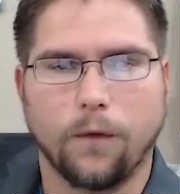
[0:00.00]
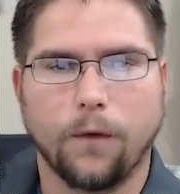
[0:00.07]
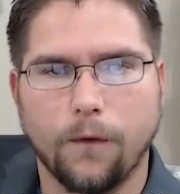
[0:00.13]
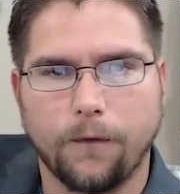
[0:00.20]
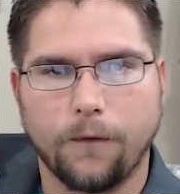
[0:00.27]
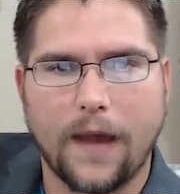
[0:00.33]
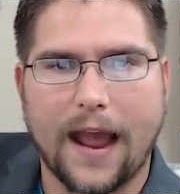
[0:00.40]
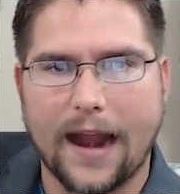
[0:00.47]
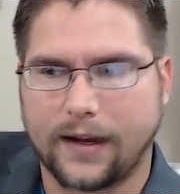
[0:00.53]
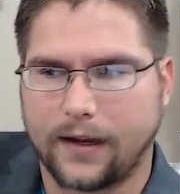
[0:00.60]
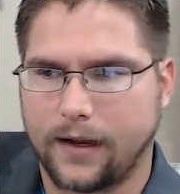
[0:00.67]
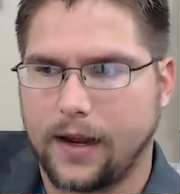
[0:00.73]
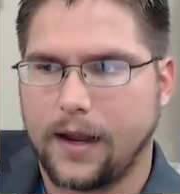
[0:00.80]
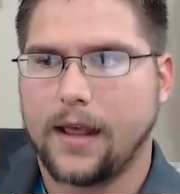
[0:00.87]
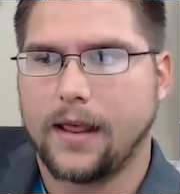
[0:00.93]
for a
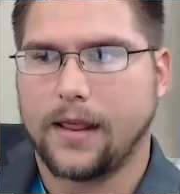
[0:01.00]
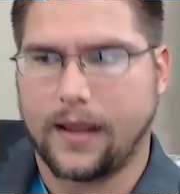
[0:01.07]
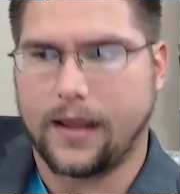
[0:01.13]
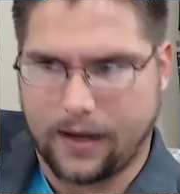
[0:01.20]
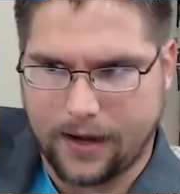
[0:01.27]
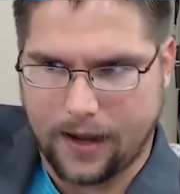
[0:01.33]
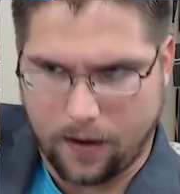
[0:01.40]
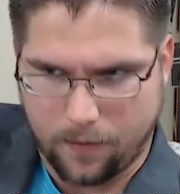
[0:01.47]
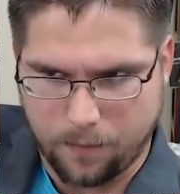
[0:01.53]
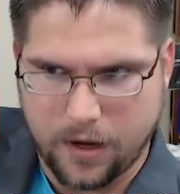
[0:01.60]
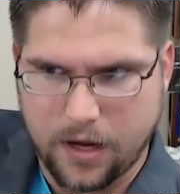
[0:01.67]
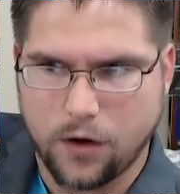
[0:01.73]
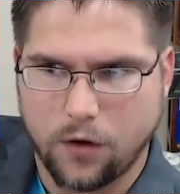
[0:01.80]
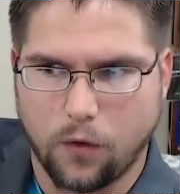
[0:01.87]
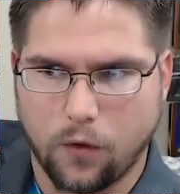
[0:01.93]
fact they can get out and
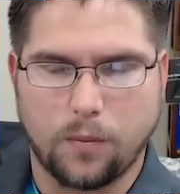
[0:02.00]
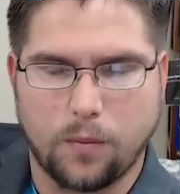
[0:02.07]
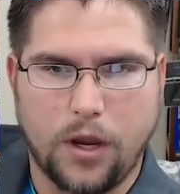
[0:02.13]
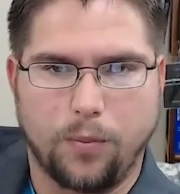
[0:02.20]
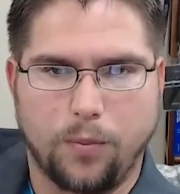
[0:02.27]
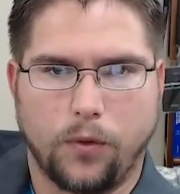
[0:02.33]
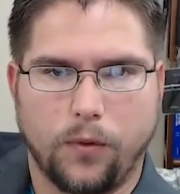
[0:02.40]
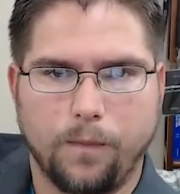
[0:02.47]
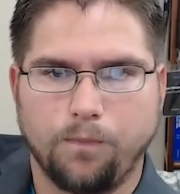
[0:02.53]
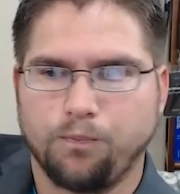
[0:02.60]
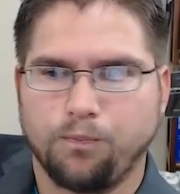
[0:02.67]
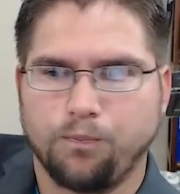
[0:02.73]
meet and greet people.